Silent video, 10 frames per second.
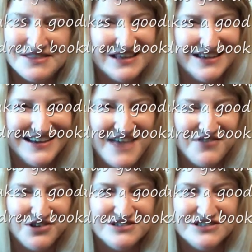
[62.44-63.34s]
think you can have
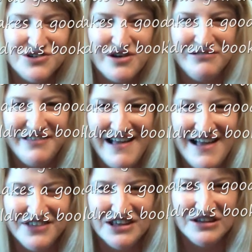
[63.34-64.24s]
a good story without
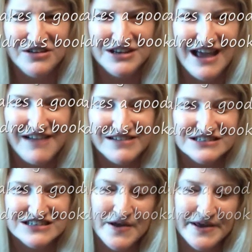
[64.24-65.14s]
having a good
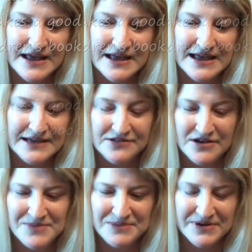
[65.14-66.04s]
character. And
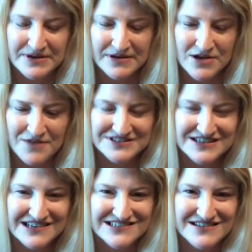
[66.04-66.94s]
I remember a
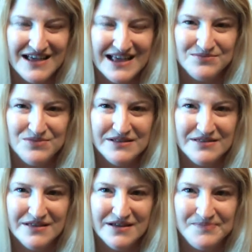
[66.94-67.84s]
conversation I had
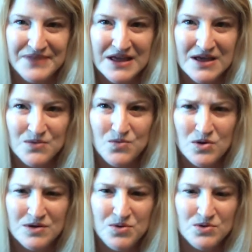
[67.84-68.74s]
with
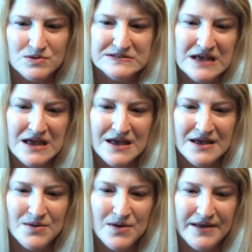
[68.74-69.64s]
Walker Books.
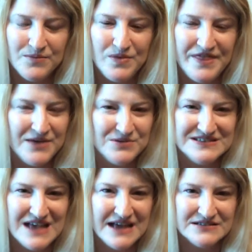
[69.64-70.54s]
They were
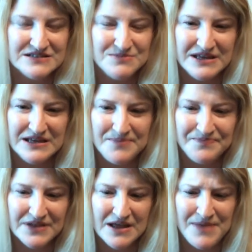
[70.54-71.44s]
saying to me
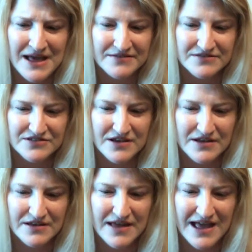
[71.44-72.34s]
about
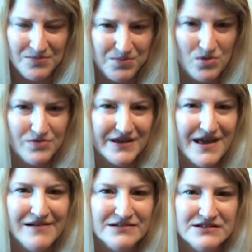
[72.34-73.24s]
how important the
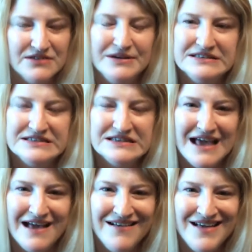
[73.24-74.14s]
character is and
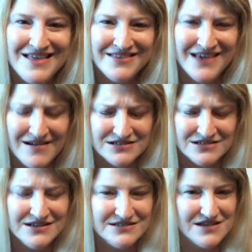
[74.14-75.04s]
how the character
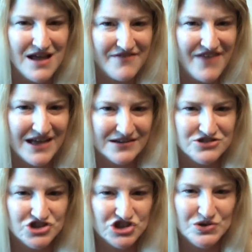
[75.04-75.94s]
needs to have
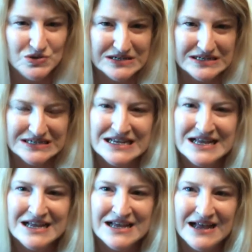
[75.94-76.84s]
attitude and
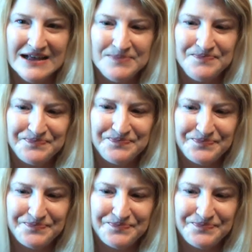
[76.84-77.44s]
I